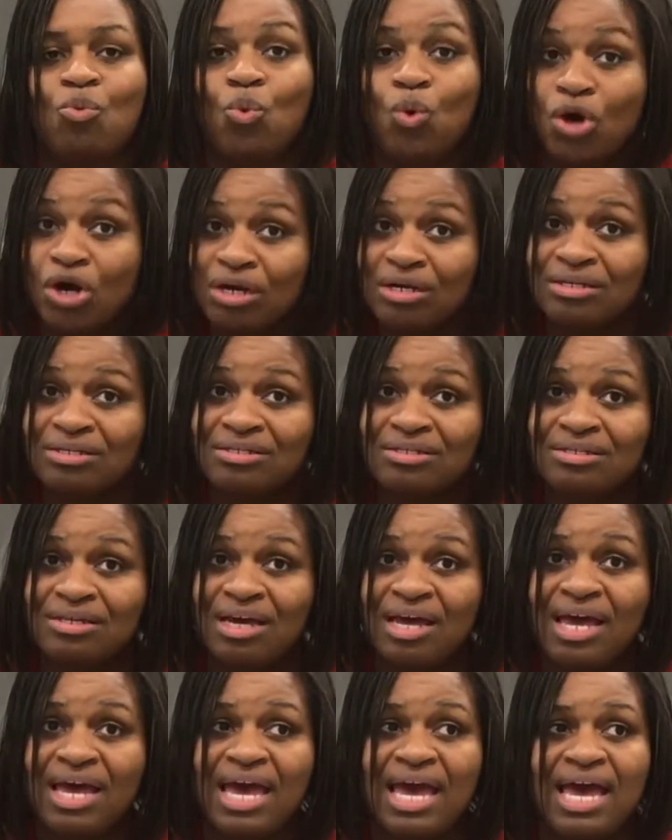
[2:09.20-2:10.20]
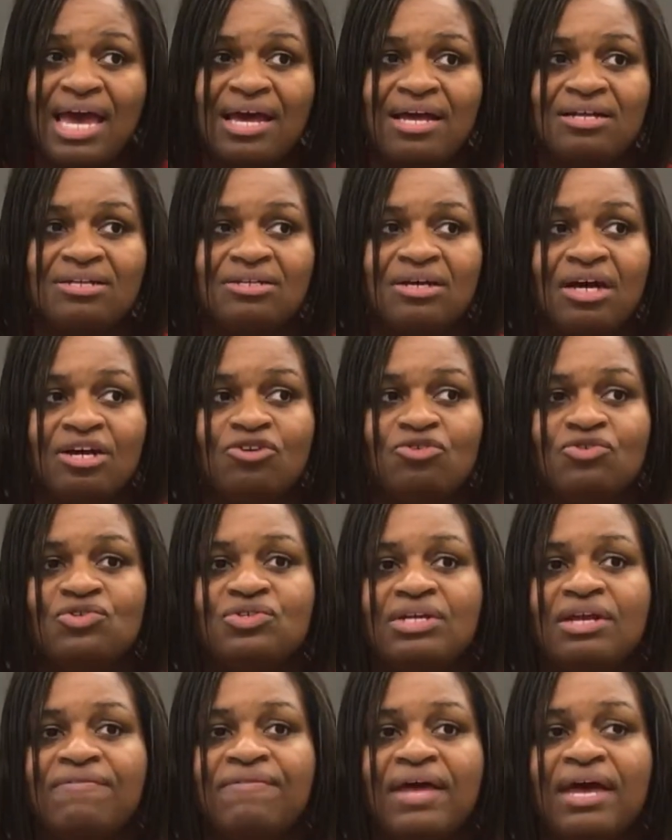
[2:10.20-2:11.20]
works, and
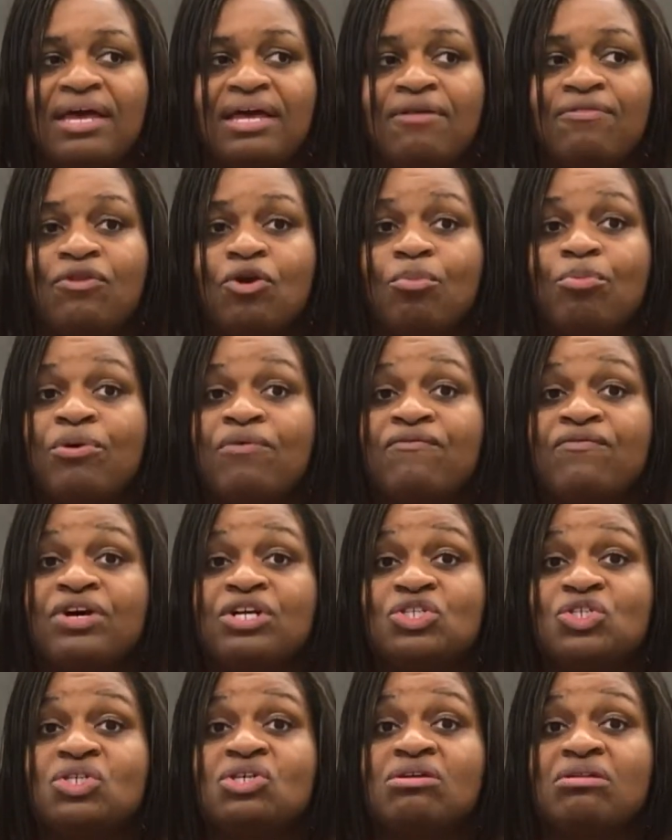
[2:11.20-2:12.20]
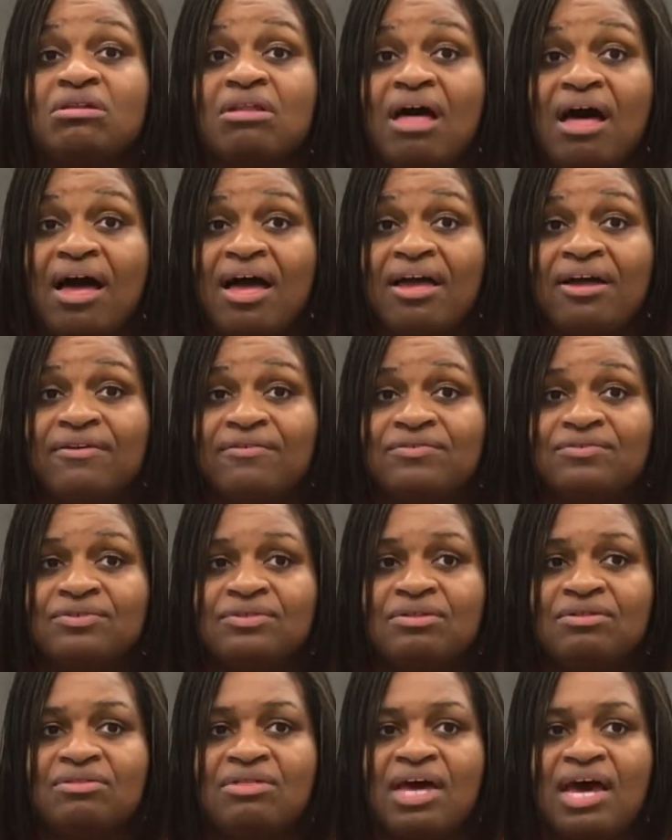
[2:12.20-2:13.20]
understand that in their professional lives
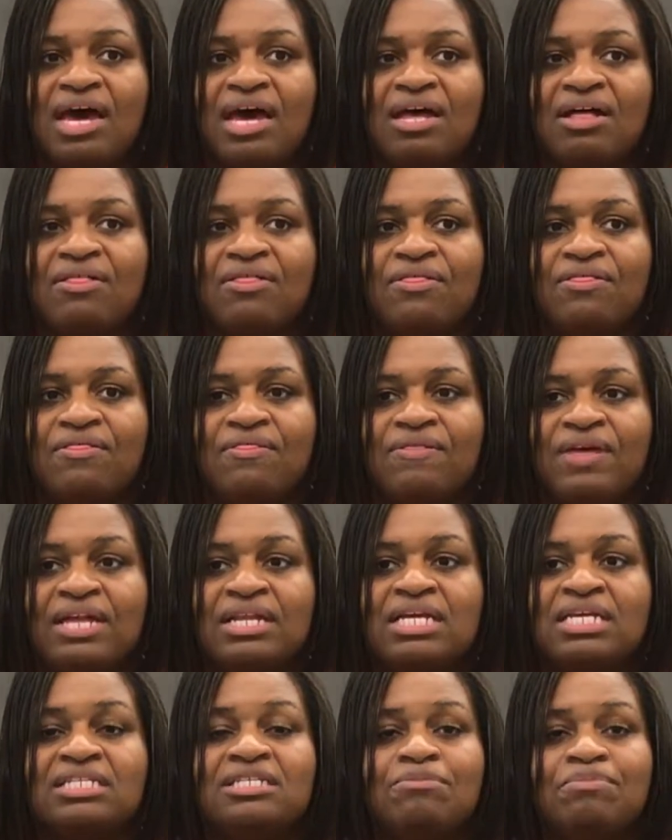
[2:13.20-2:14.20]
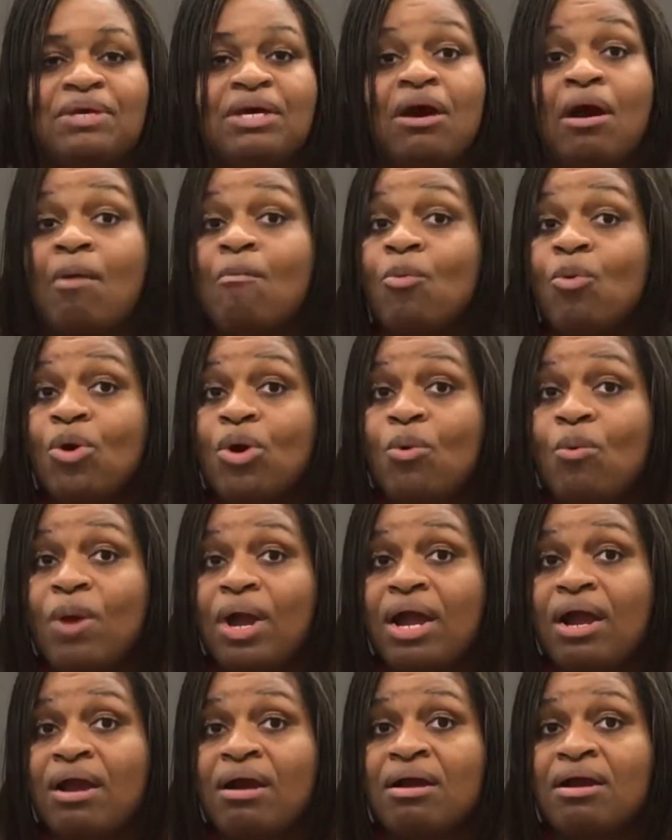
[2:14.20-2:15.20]
that they need to become more
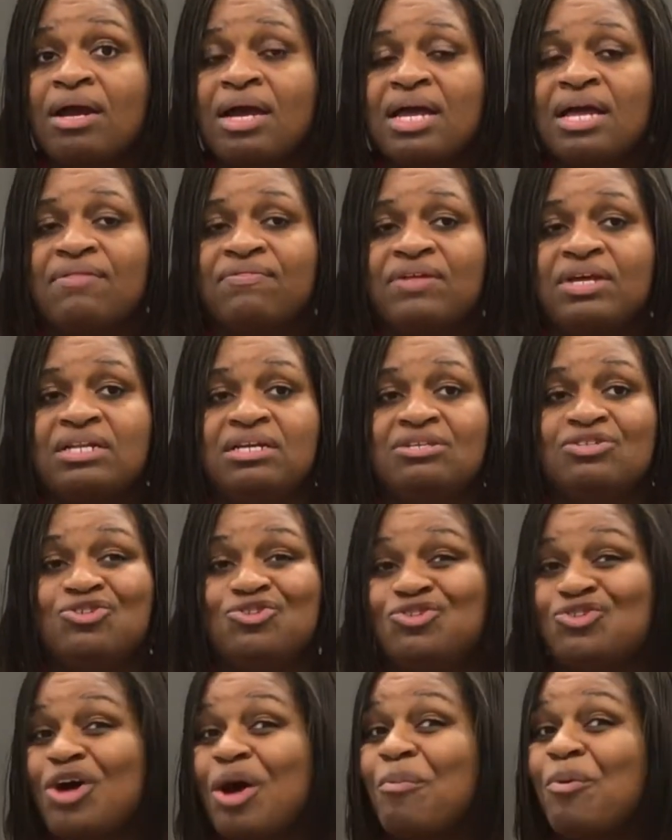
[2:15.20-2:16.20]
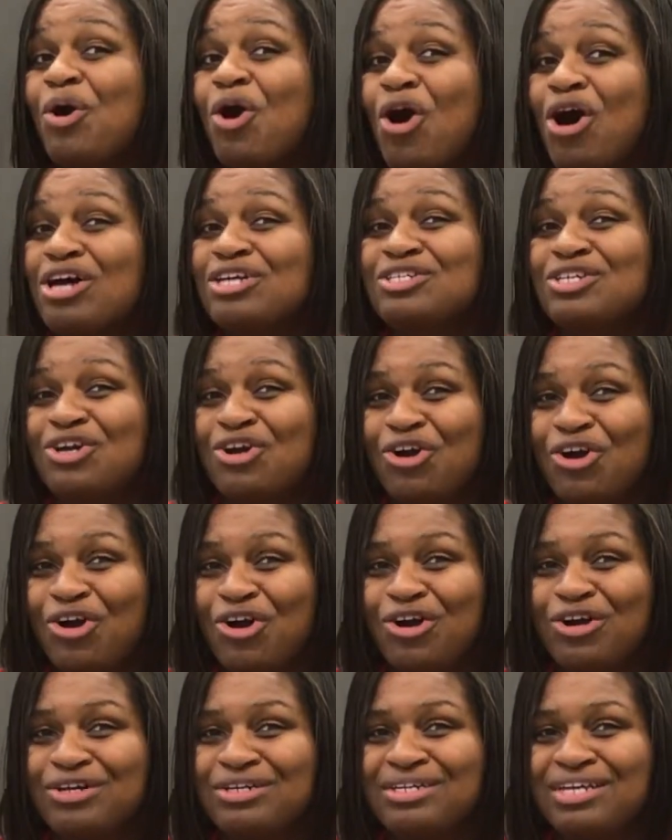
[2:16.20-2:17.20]
aware, they need to stop causing
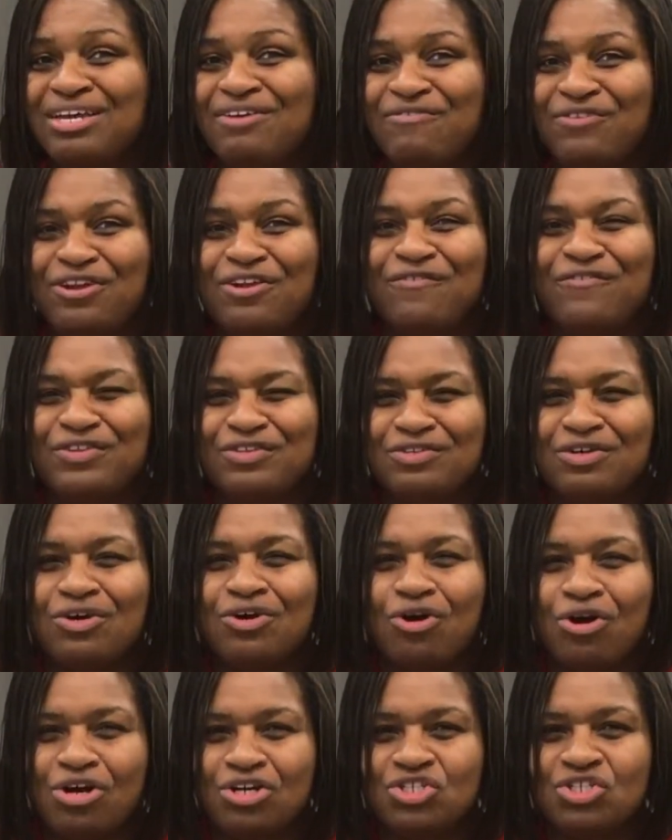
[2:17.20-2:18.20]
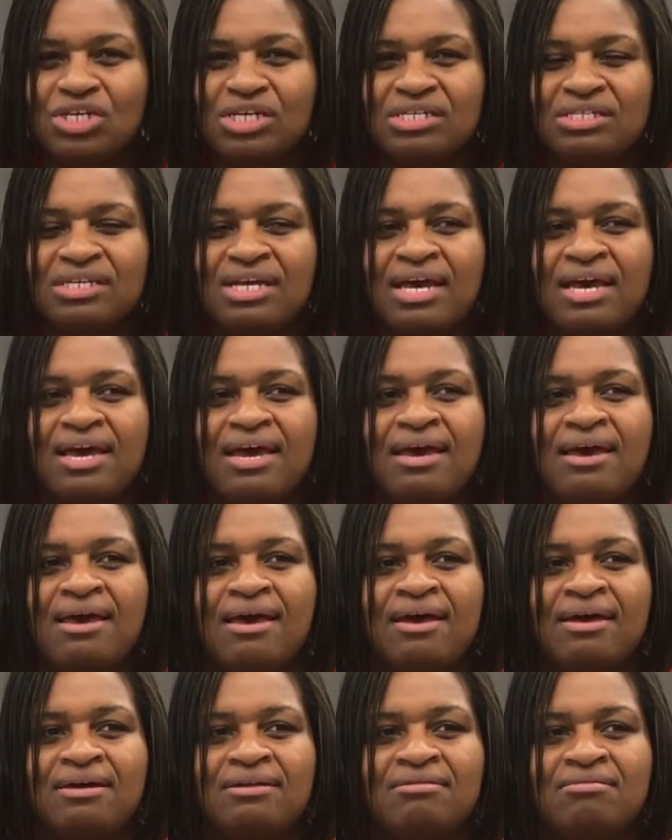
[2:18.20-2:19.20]
hurt even if it's unconscious,
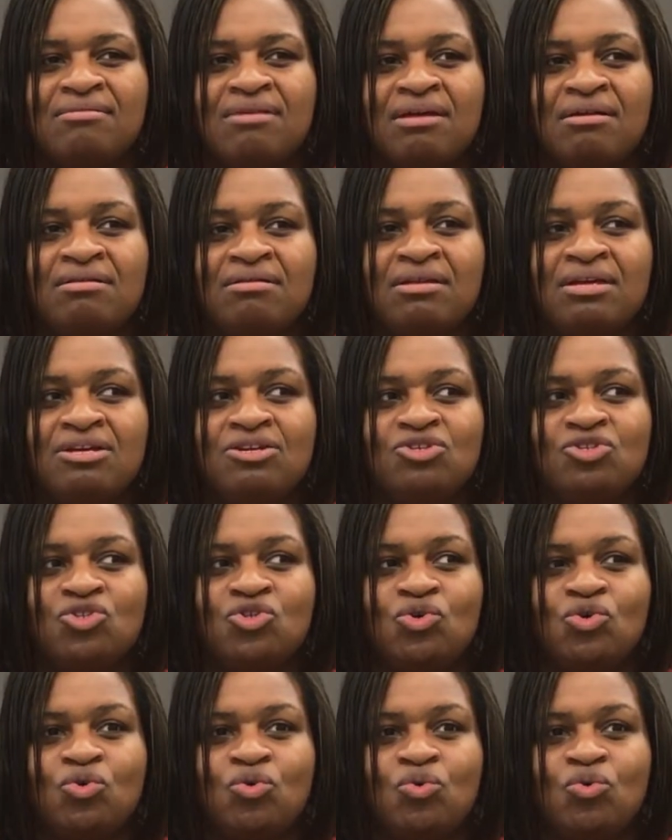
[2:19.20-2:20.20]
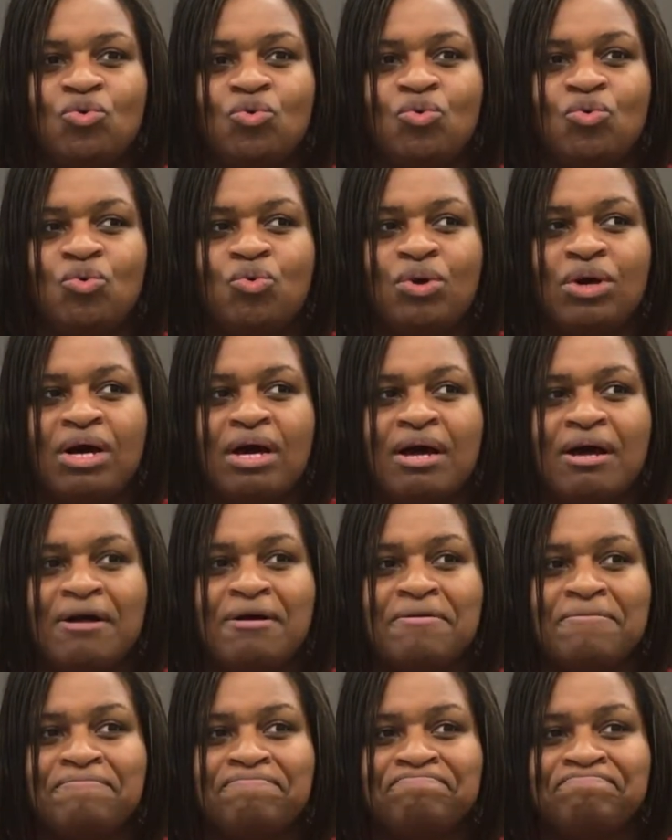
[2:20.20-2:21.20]
and they need to
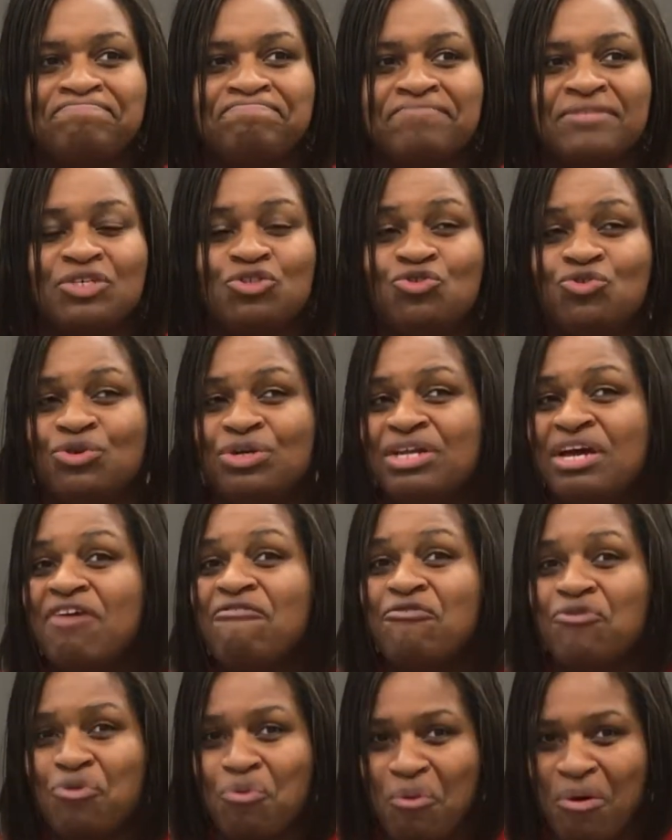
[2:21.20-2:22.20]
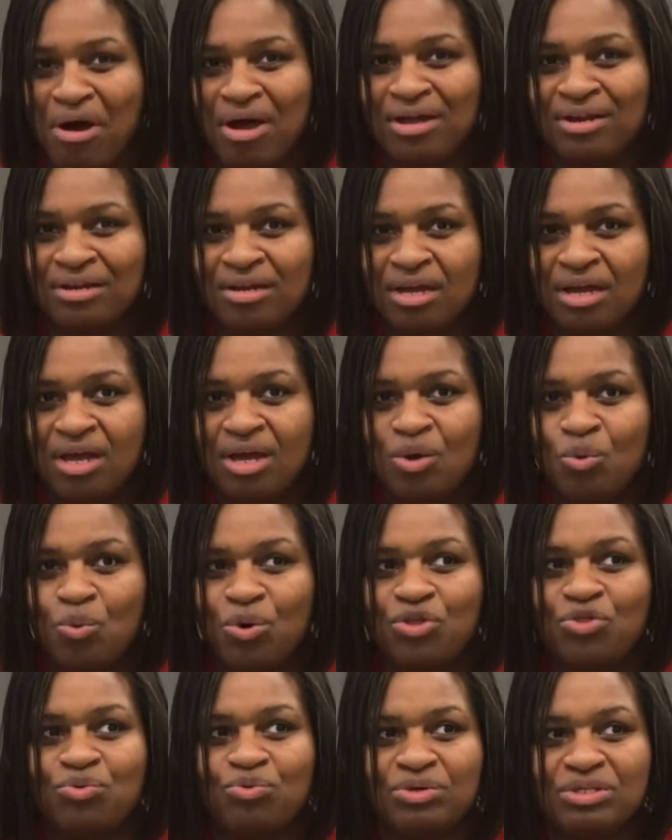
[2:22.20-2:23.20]
treat everyone
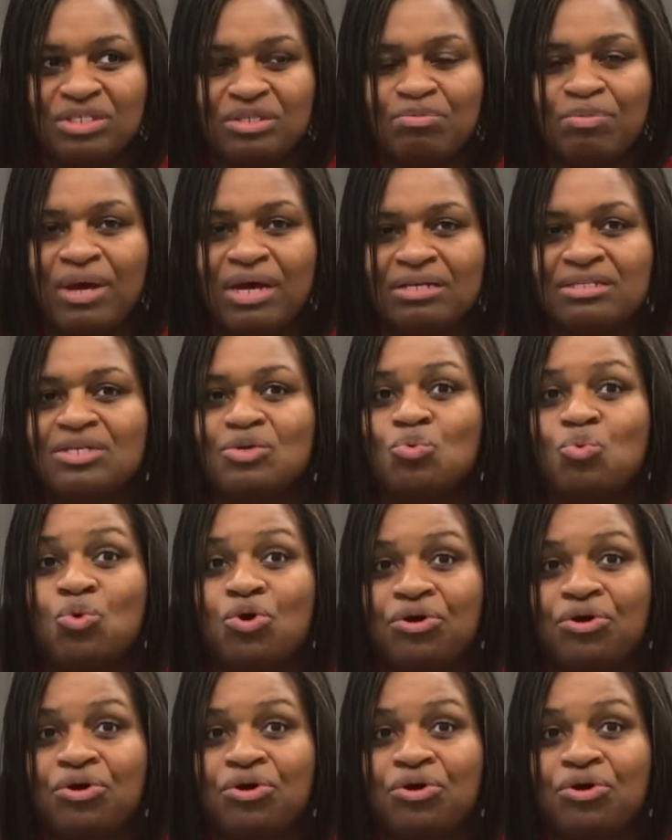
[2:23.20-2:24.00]
with respect and